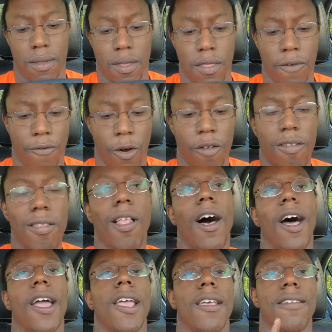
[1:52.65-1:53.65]
The first
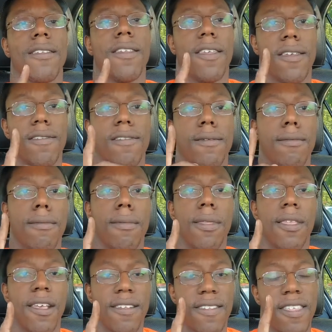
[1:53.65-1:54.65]
lie is this,
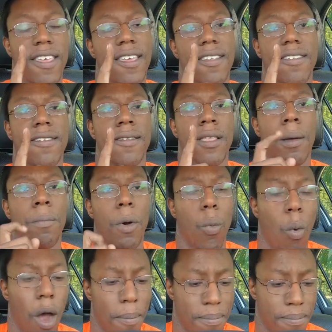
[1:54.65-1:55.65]
is this, number
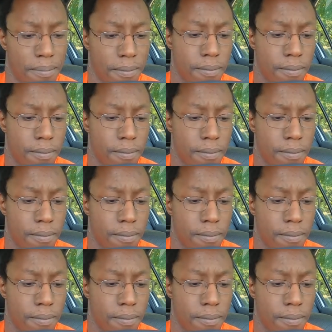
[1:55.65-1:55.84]
one,